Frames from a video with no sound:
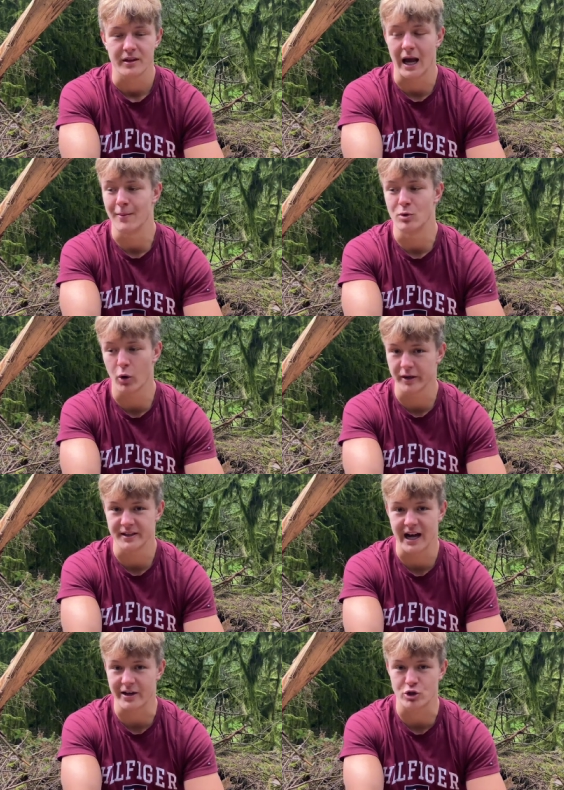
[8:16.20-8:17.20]
I'm not a
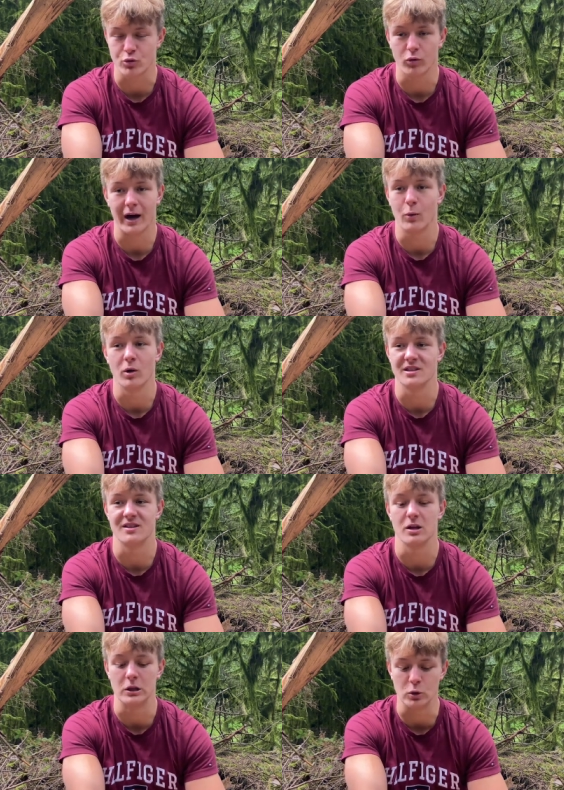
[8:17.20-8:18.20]
natural. I was
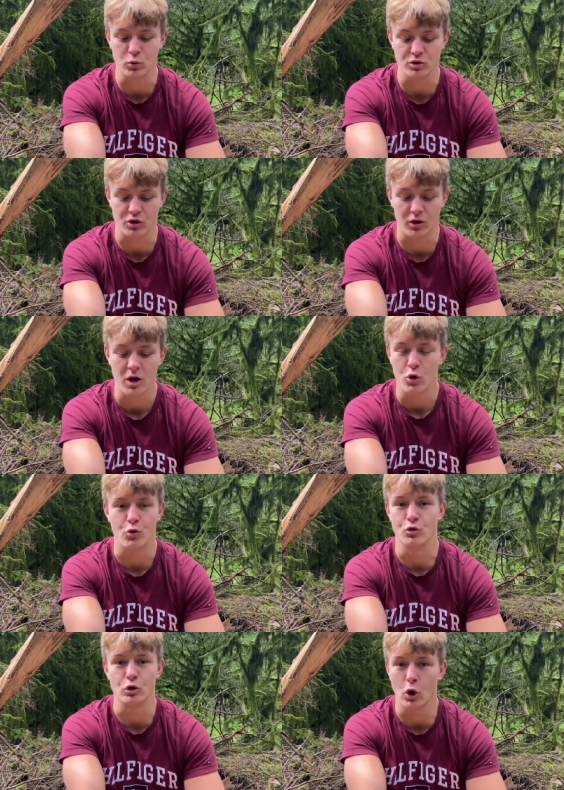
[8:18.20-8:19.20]
the loser
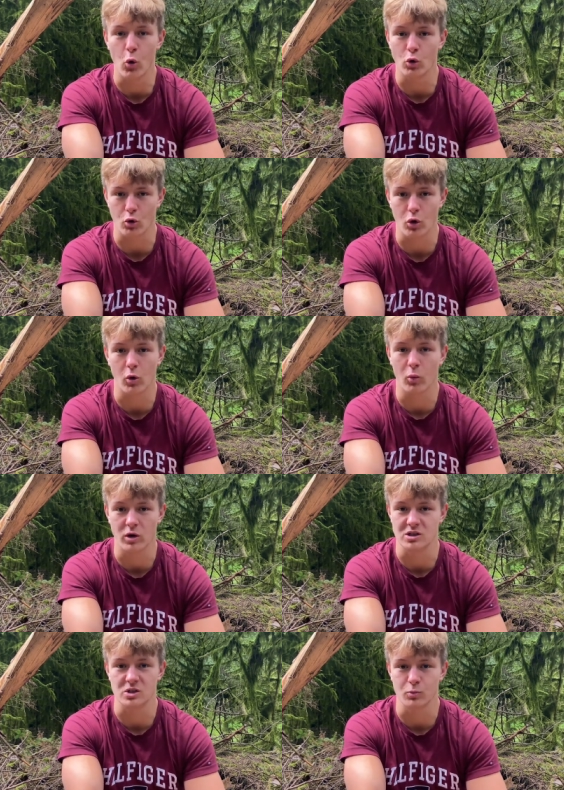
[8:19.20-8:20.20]
who no girl
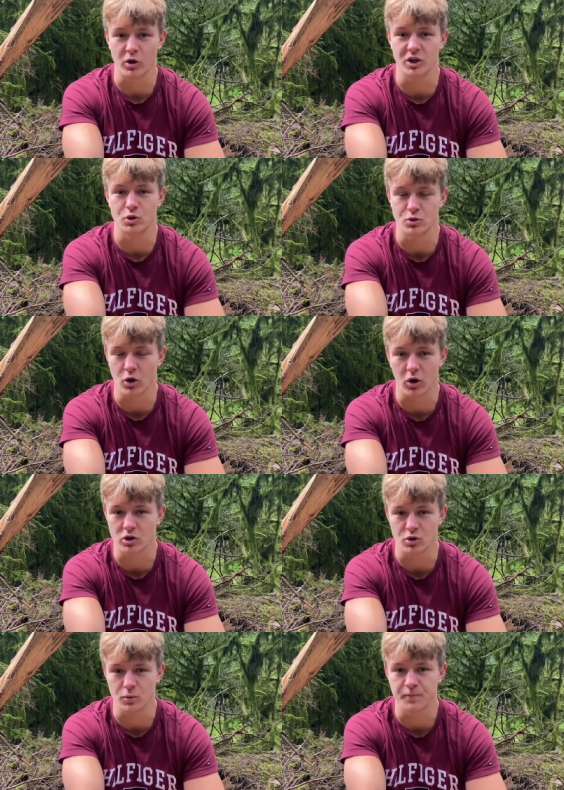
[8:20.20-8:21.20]
wants, wanted to talk
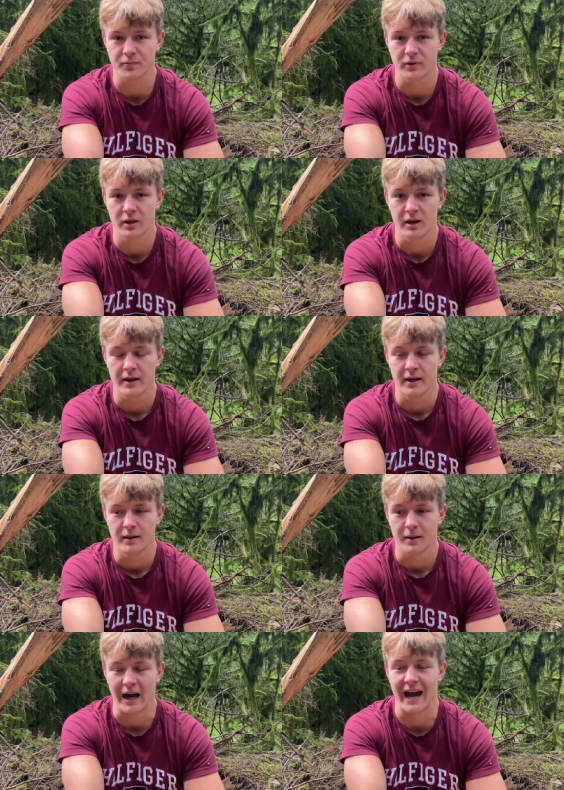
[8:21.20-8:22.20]
to.
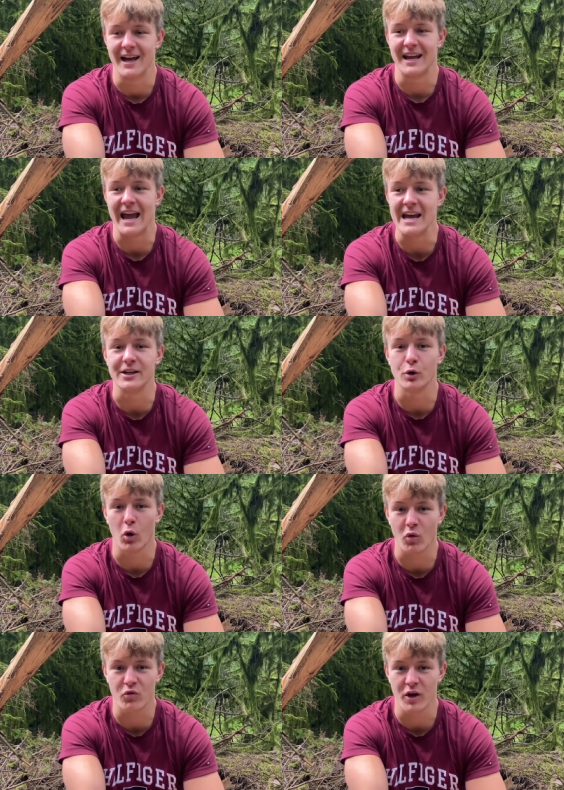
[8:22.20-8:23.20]
I had a
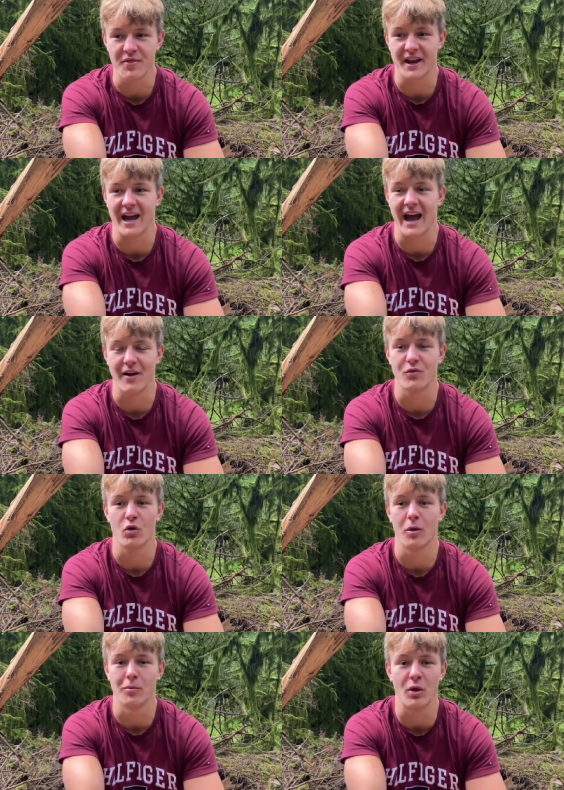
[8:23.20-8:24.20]
girlfriend that I had
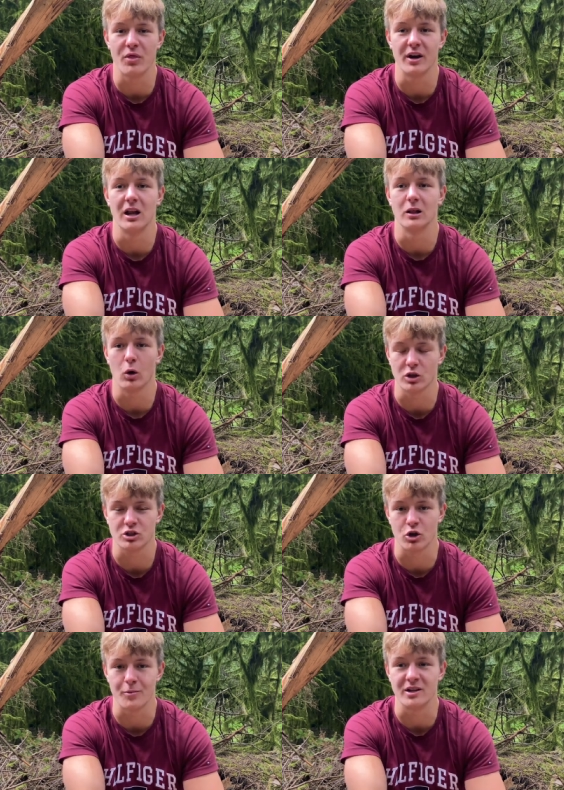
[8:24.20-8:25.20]
for a month and I lost
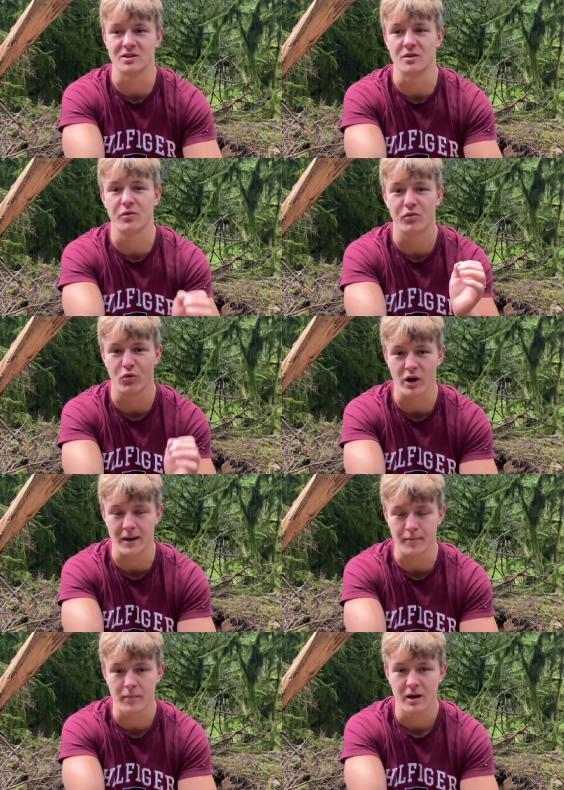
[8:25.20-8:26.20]
her because of
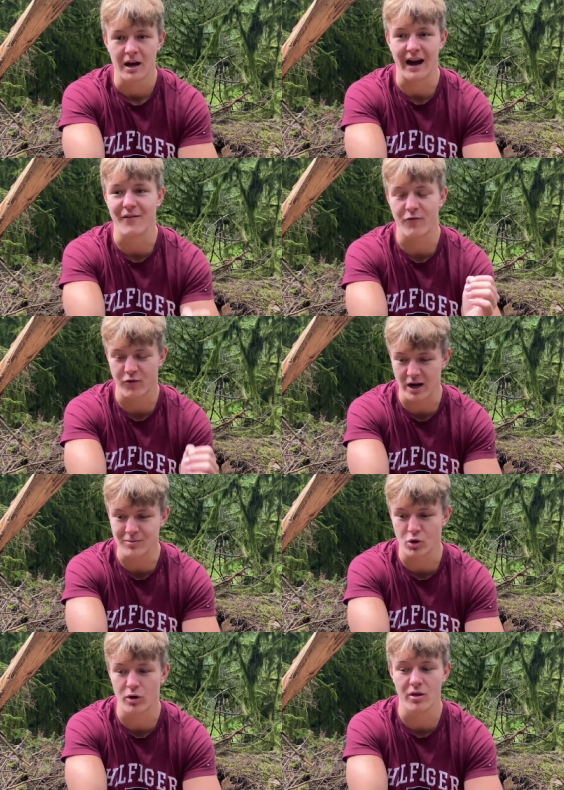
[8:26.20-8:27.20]
frame. I
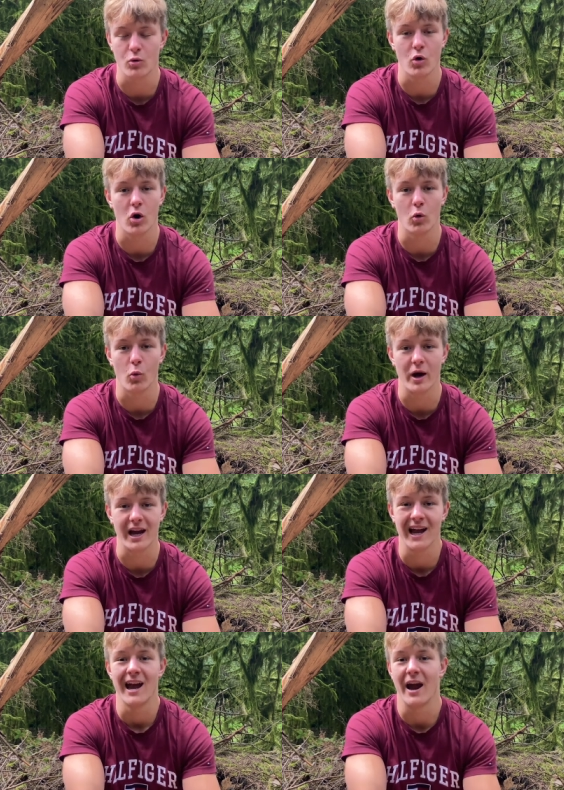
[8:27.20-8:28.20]
framed her in the wrong way
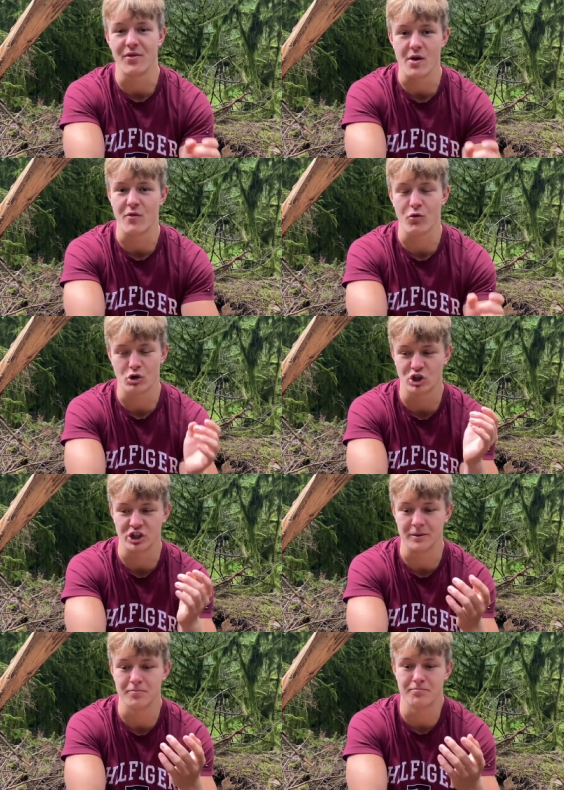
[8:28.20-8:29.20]
and therefore
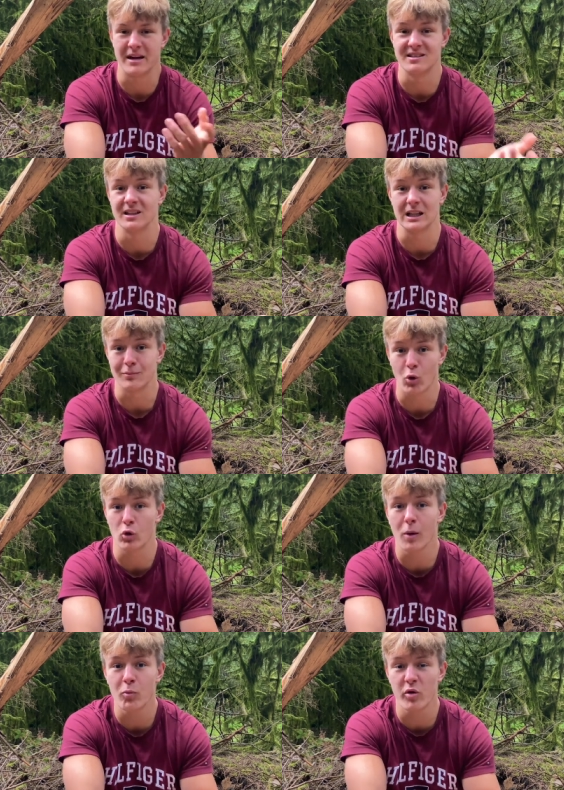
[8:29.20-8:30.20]
she basically
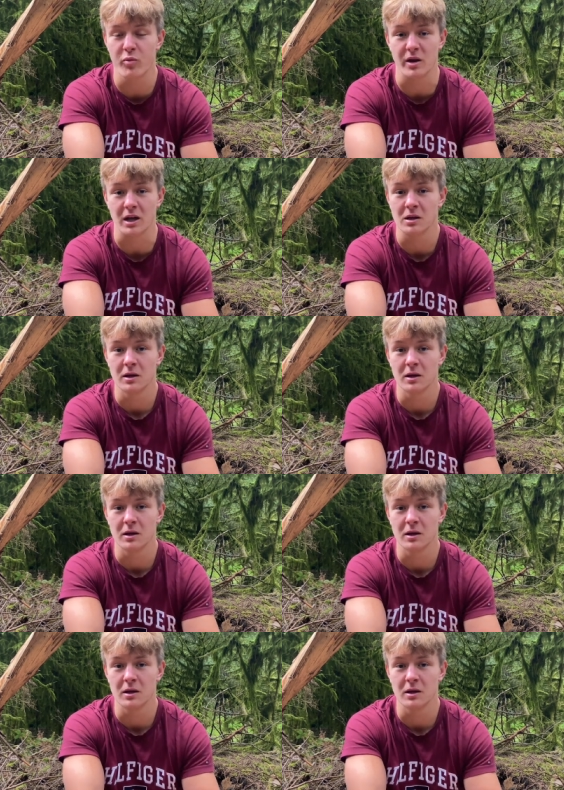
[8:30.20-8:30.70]
broke up with me.